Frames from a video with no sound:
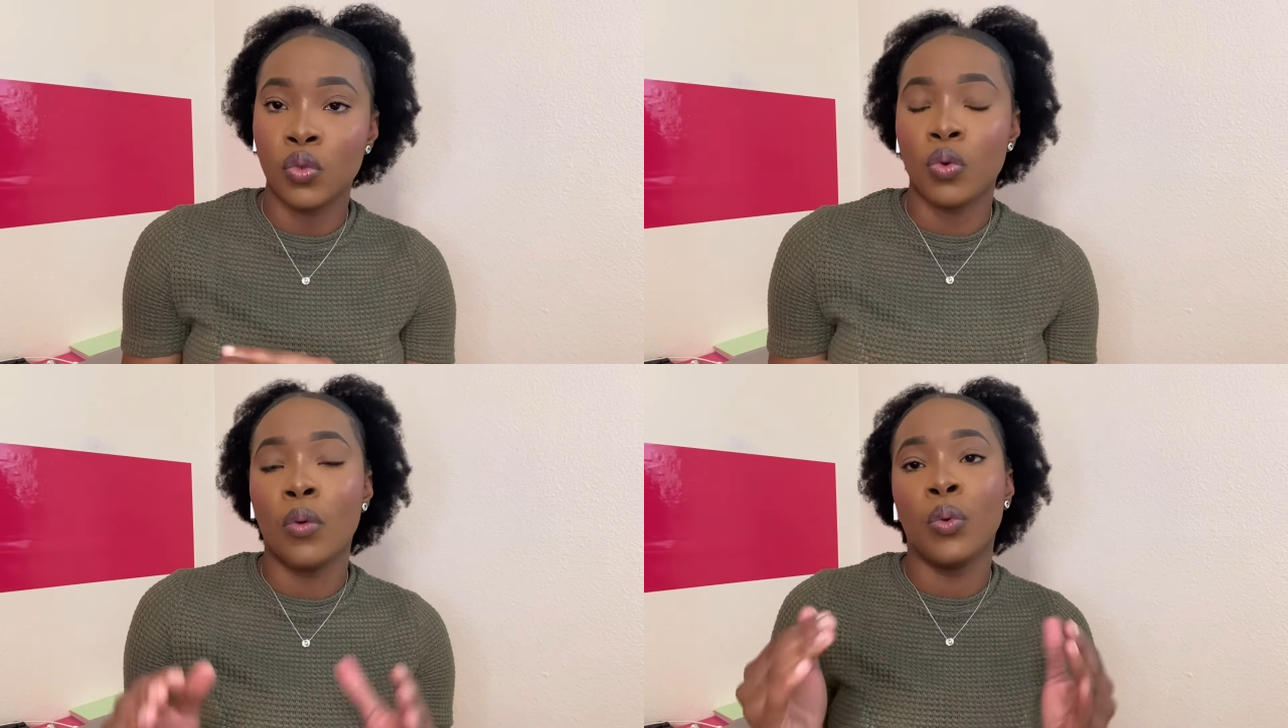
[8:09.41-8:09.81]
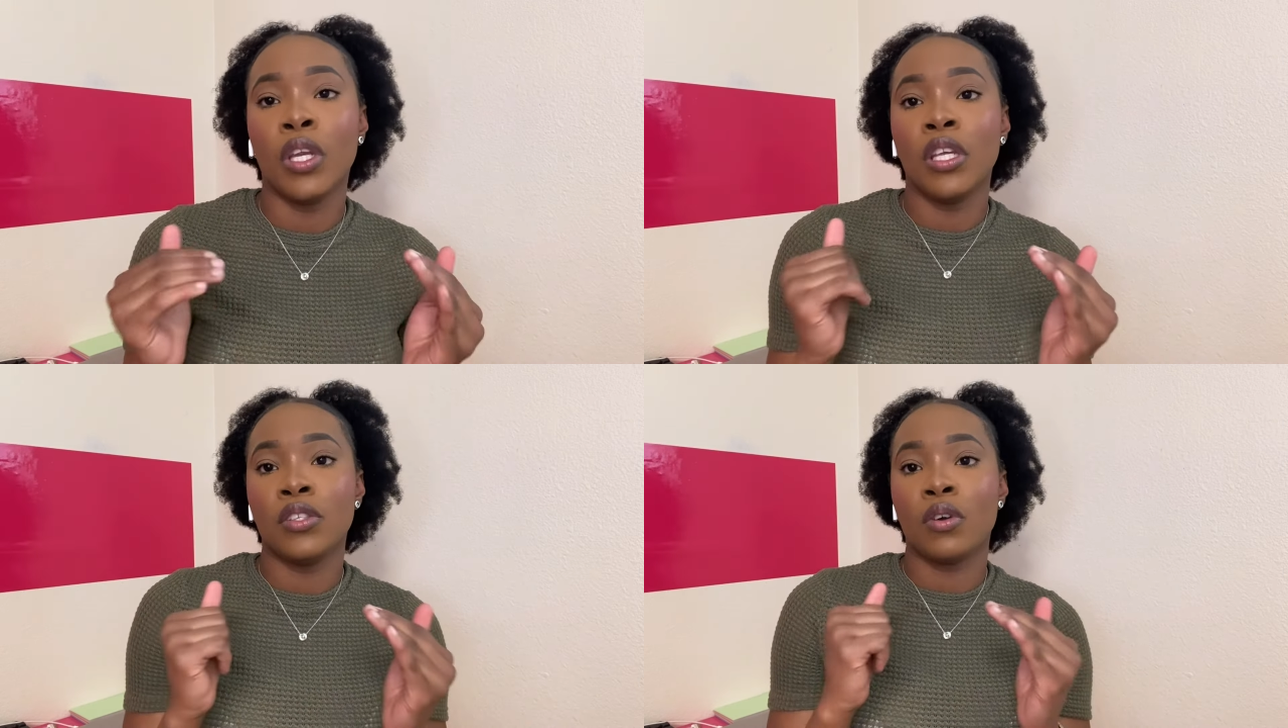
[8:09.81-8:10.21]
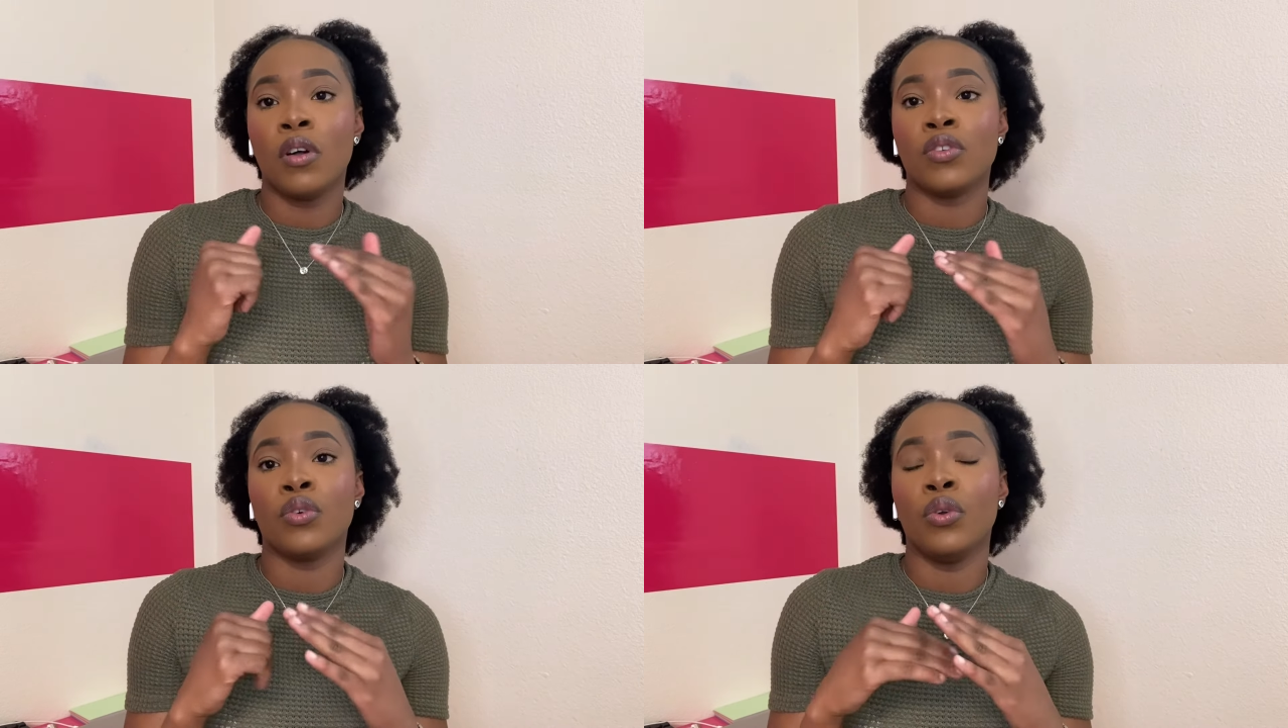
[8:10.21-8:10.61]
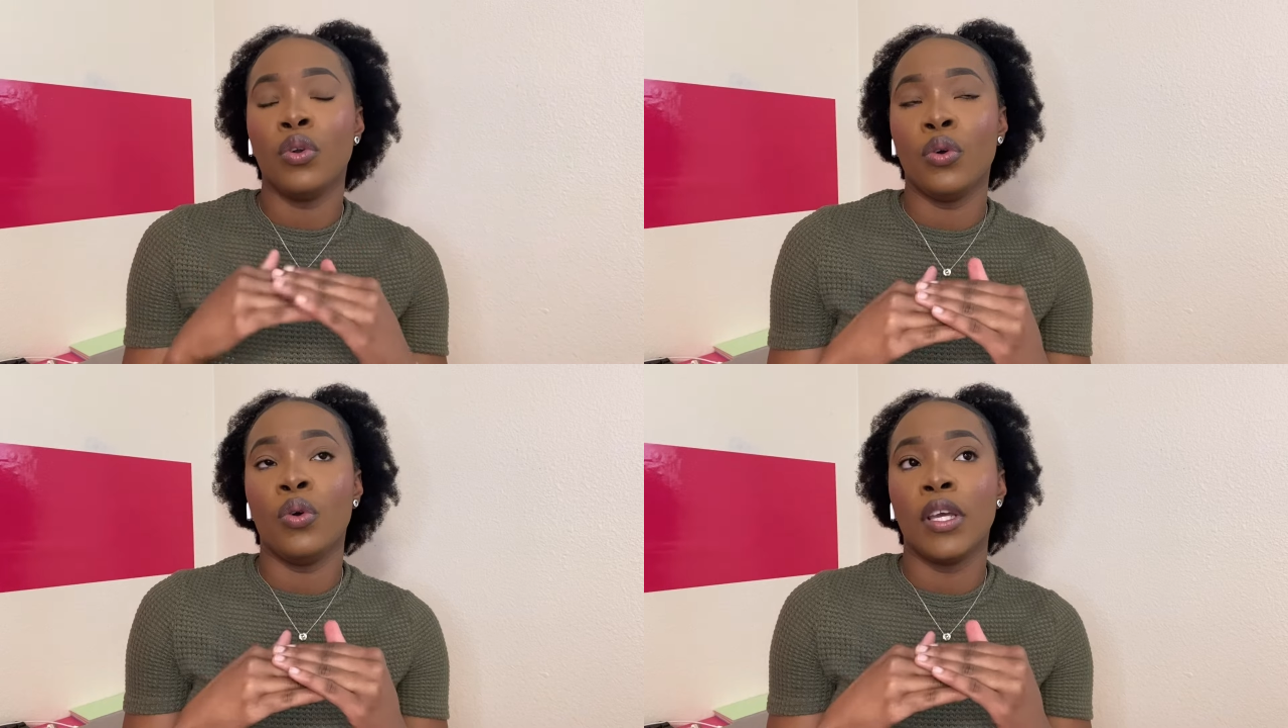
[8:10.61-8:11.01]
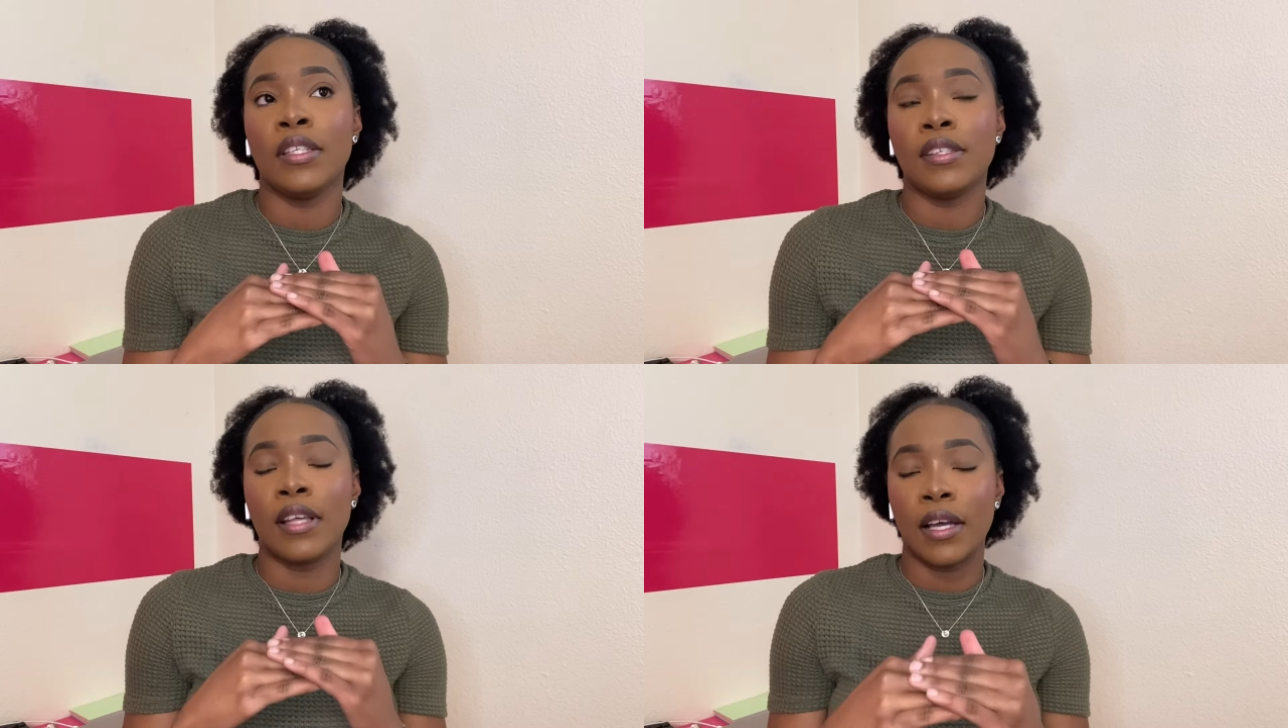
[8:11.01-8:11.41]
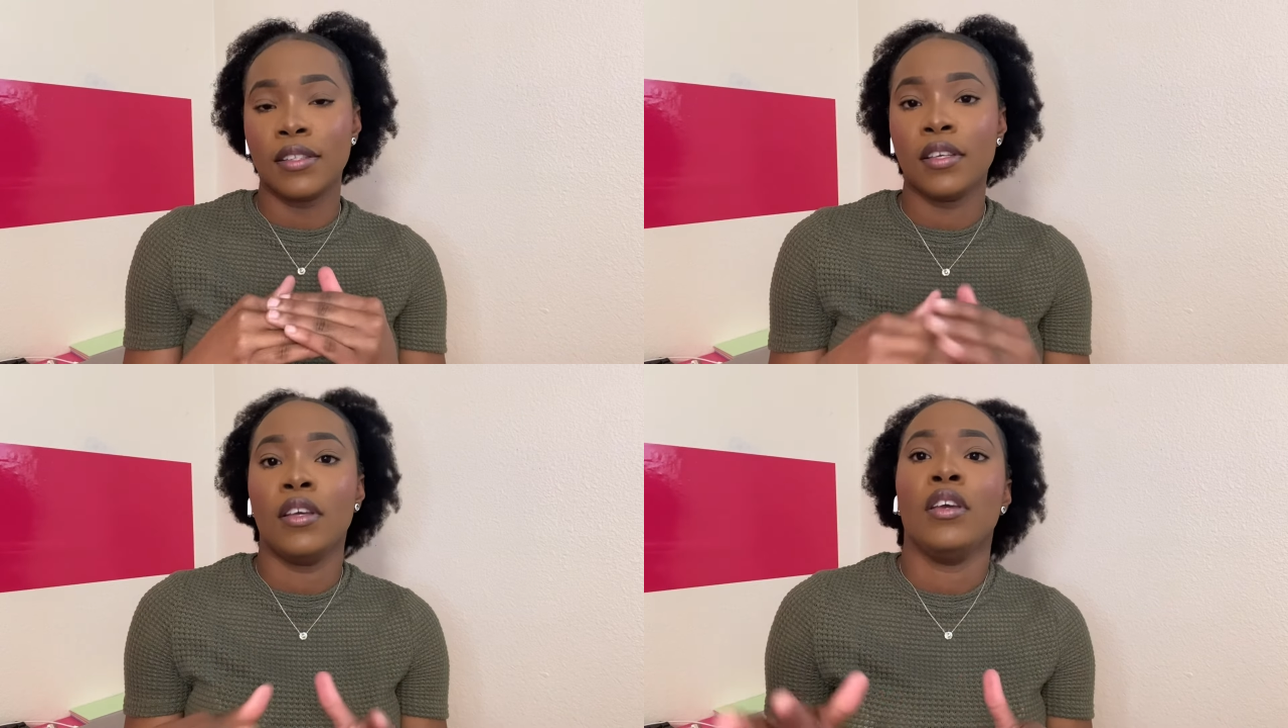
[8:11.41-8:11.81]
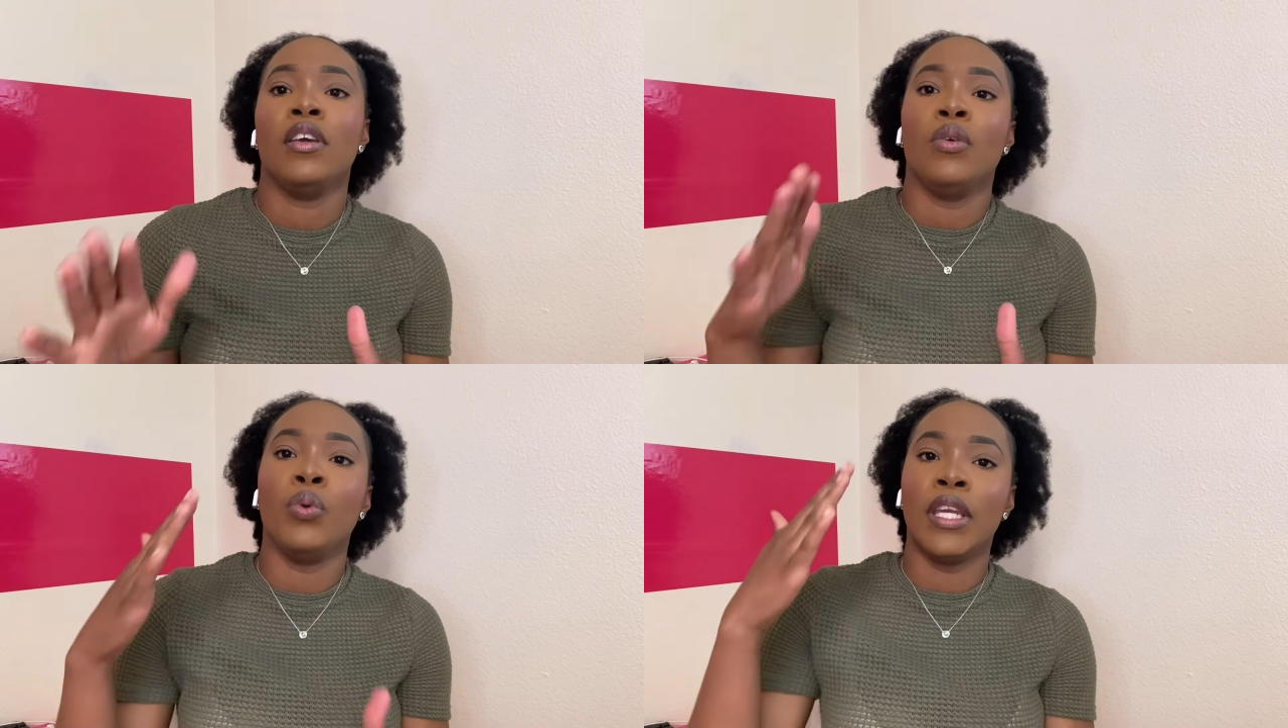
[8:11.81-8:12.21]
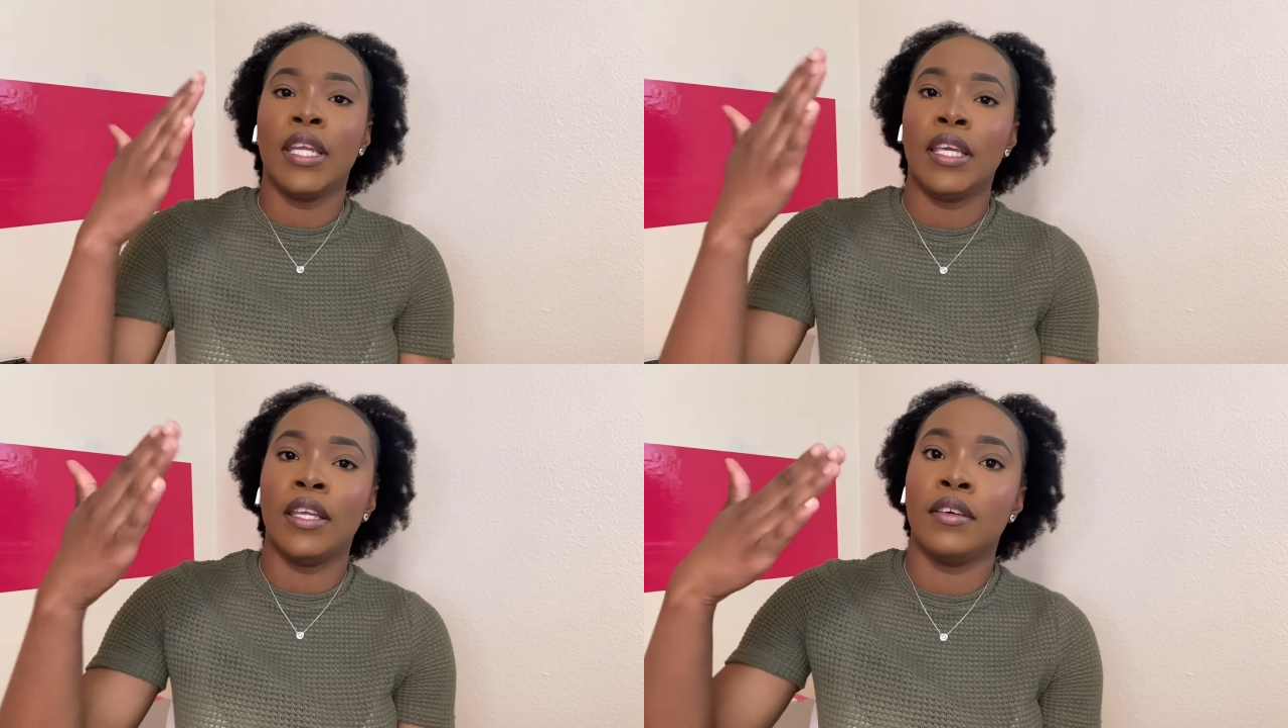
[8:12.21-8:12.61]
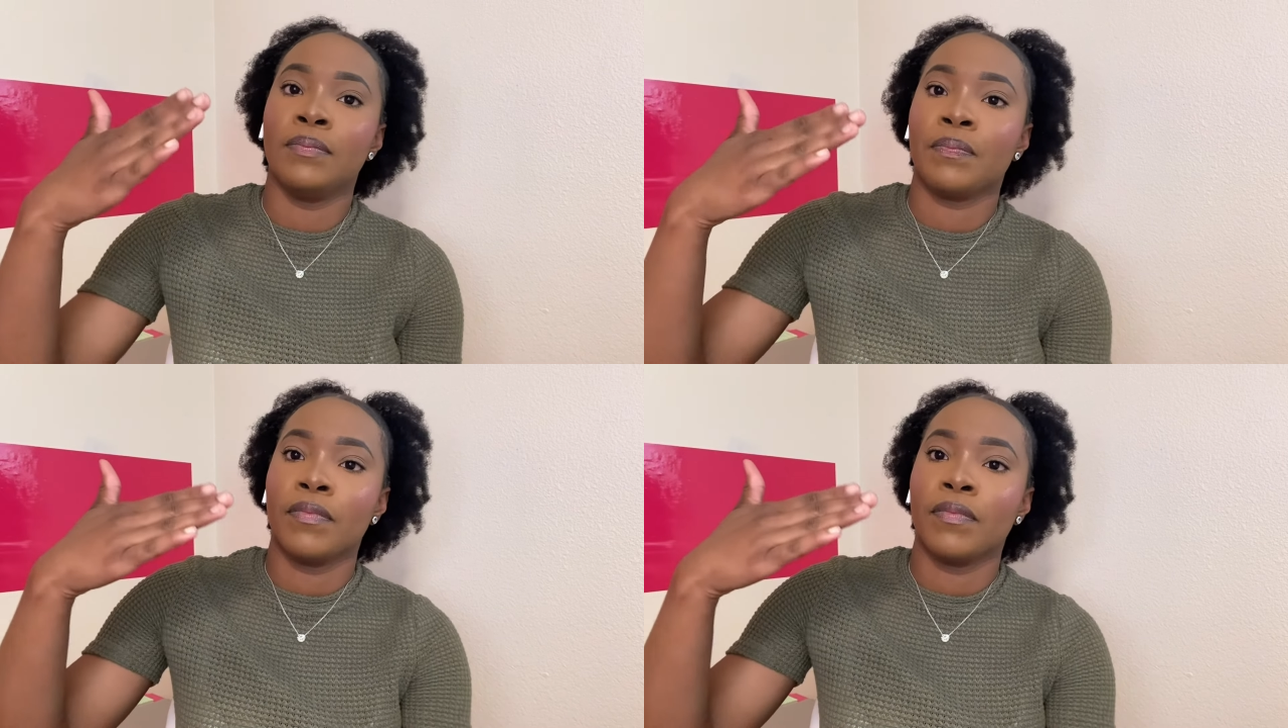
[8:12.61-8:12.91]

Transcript: what we need to also know is that we need